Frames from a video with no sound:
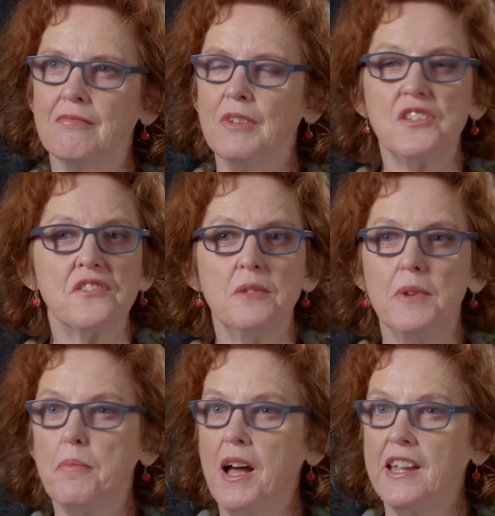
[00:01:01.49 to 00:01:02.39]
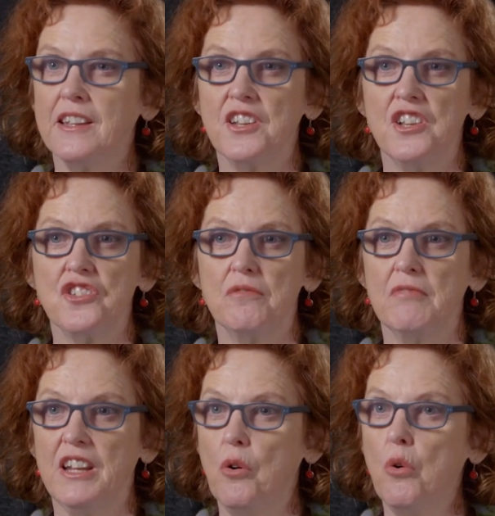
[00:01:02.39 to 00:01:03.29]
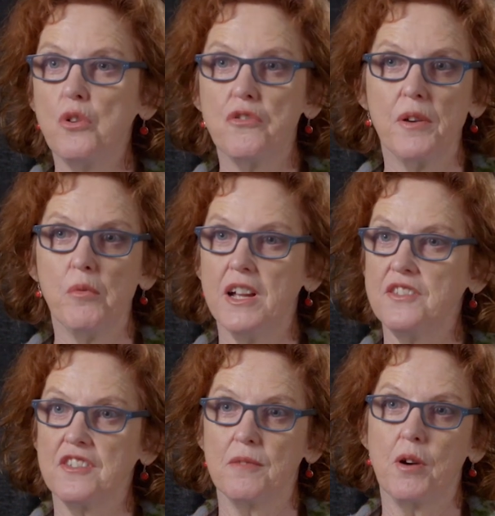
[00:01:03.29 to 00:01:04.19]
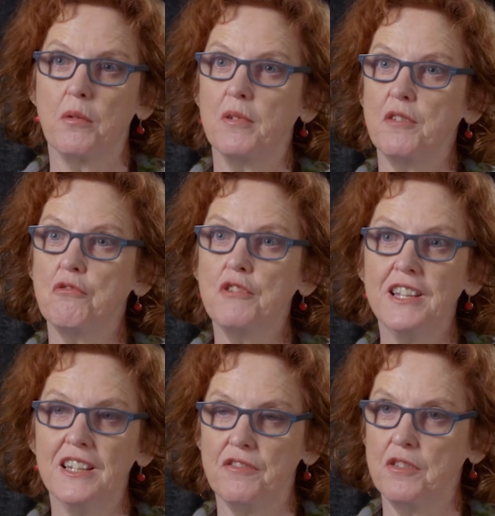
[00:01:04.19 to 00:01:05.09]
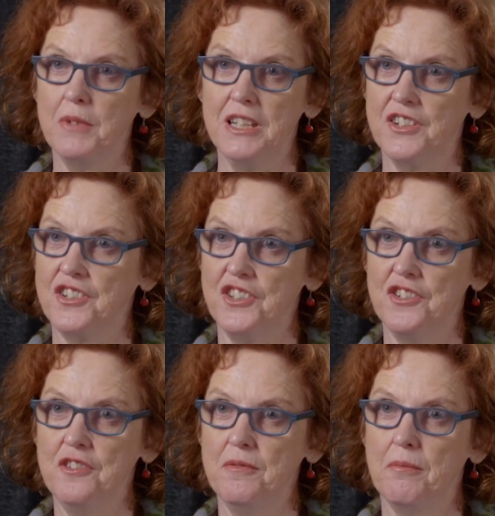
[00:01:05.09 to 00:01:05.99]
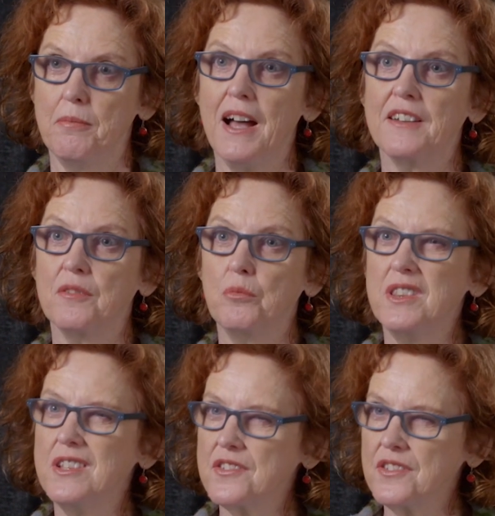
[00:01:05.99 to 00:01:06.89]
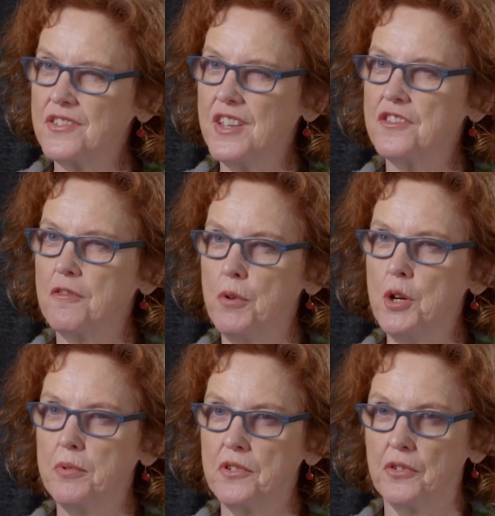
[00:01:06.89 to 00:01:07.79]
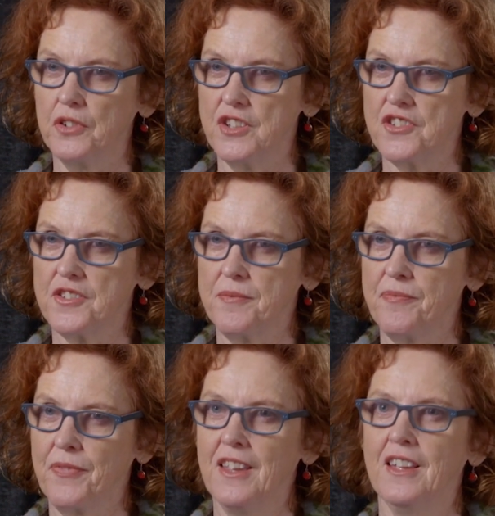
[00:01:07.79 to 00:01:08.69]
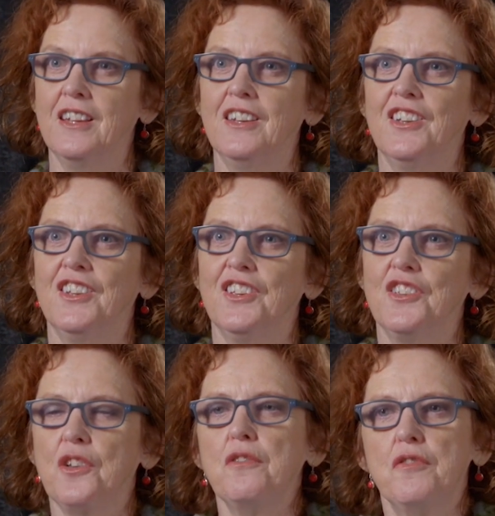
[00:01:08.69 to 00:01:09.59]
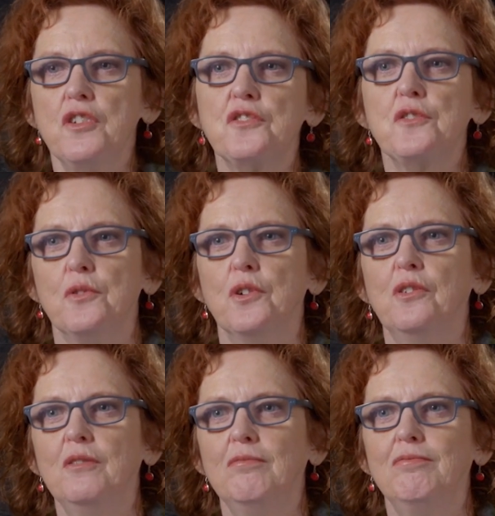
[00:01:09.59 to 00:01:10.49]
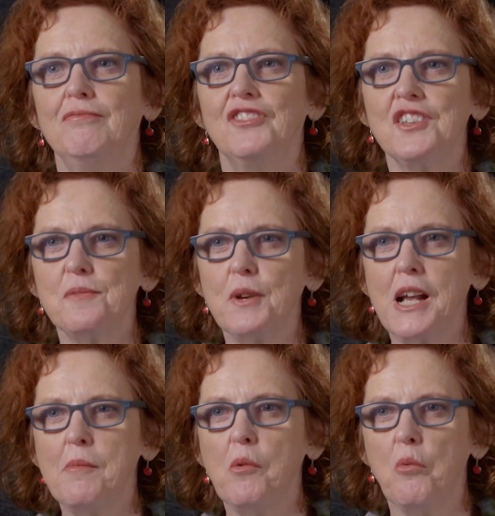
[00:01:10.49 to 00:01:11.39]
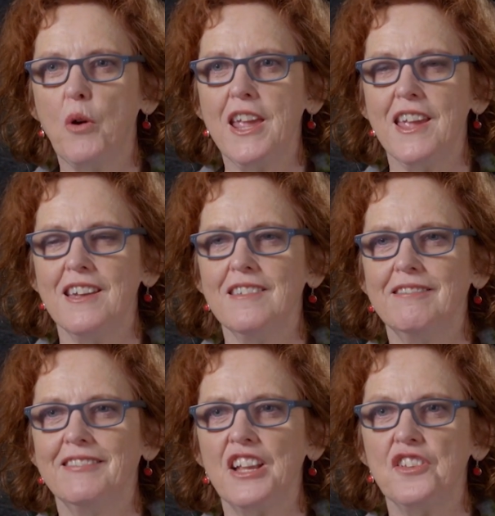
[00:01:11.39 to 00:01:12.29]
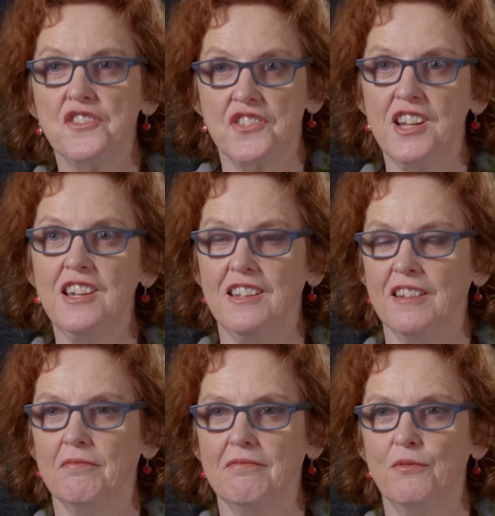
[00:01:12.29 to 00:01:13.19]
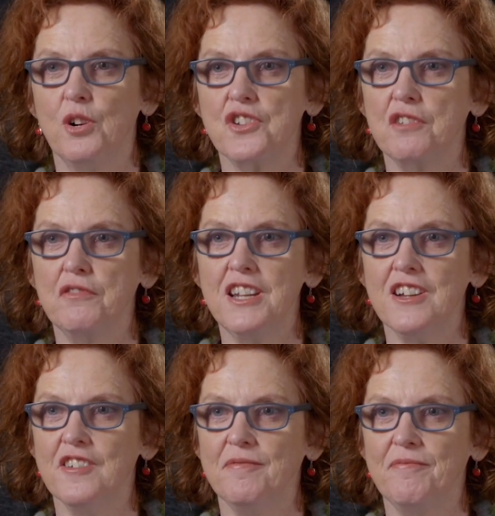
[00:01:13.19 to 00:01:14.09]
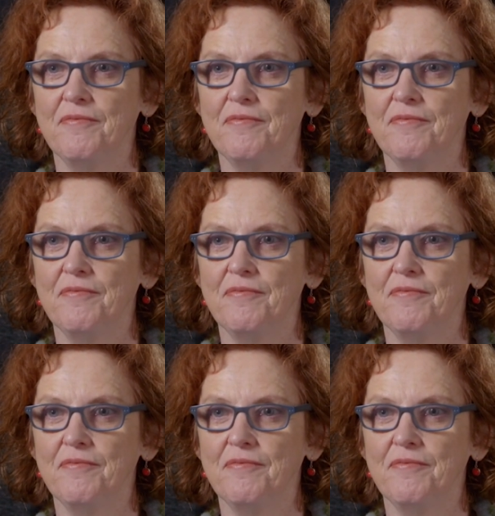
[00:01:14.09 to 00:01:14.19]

we're just going to be paying attention in ordinary ways that are probably really familiar to you, but with this sense of purposefulness. So first of all, just become aware that you're sitting here watching a video.